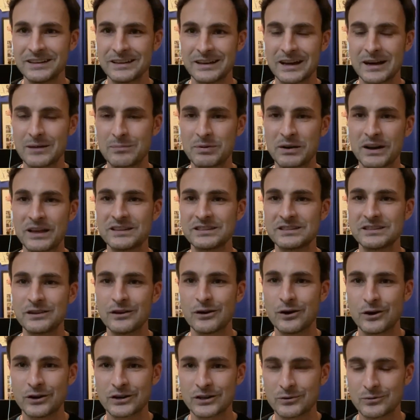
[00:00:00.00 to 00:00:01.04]
place the
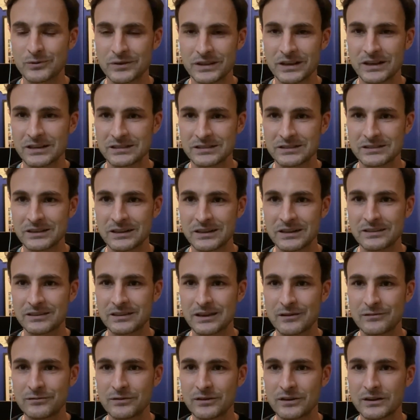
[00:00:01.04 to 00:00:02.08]
order with us. Yeah? And
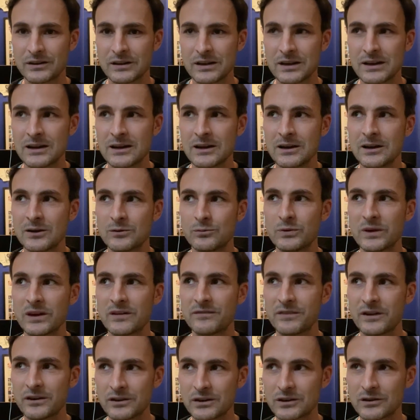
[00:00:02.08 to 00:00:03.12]
therefore, we are
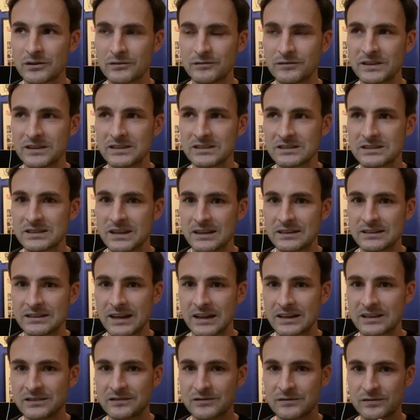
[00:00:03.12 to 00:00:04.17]
very convinced that
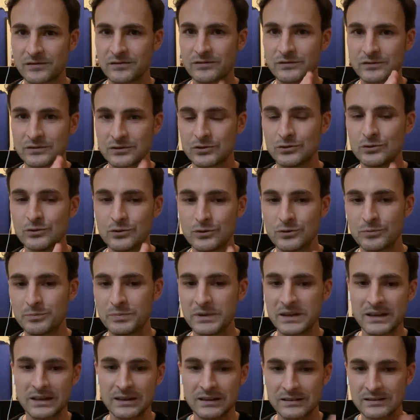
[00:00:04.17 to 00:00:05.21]
next to
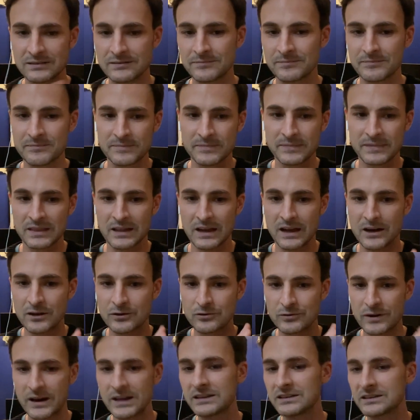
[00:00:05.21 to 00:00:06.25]
being a
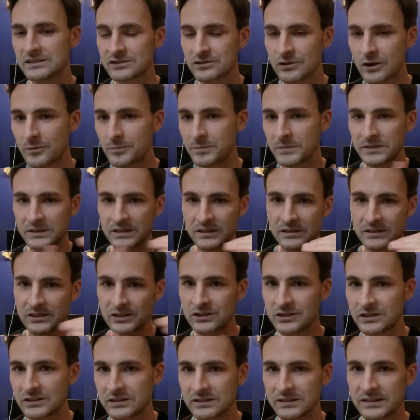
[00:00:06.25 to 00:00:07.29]
great assortment
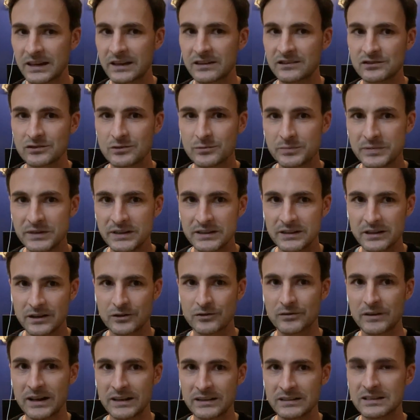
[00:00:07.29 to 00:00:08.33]
addition, next to being a
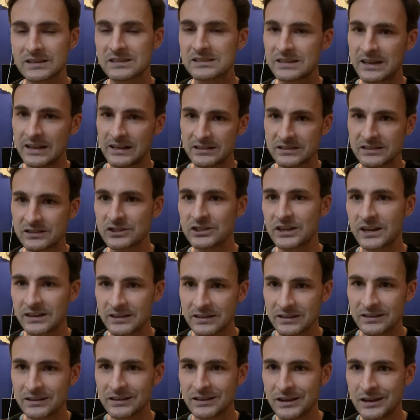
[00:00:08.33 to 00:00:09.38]
great sales
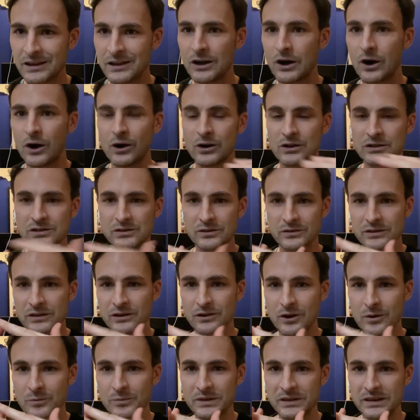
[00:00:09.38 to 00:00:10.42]
channel, also the
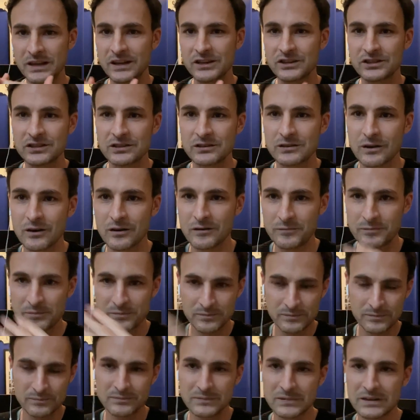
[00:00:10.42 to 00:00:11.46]
combination of
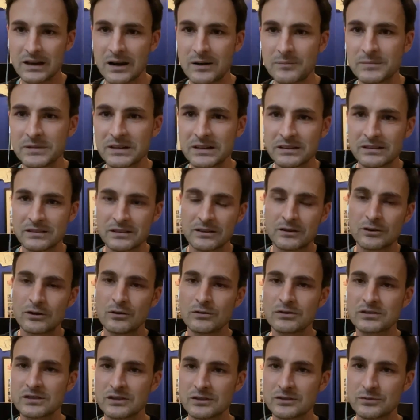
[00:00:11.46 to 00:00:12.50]
coming
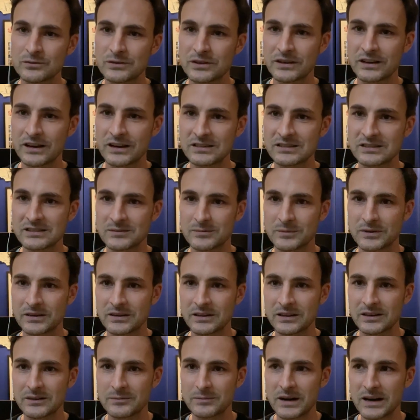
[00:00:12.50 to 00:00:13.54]
closer to the customer
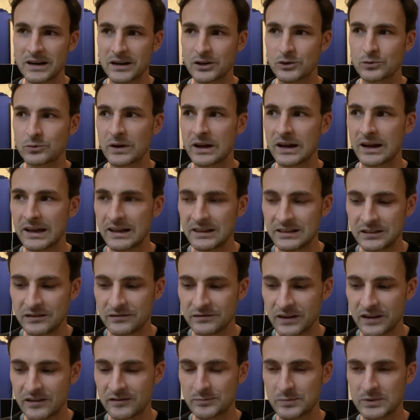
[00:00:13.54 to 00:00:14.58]
in a market where
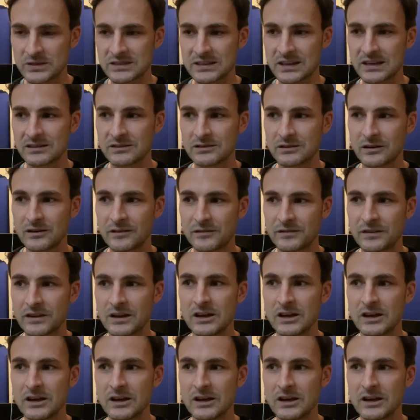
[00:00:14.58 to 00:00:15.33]
85% of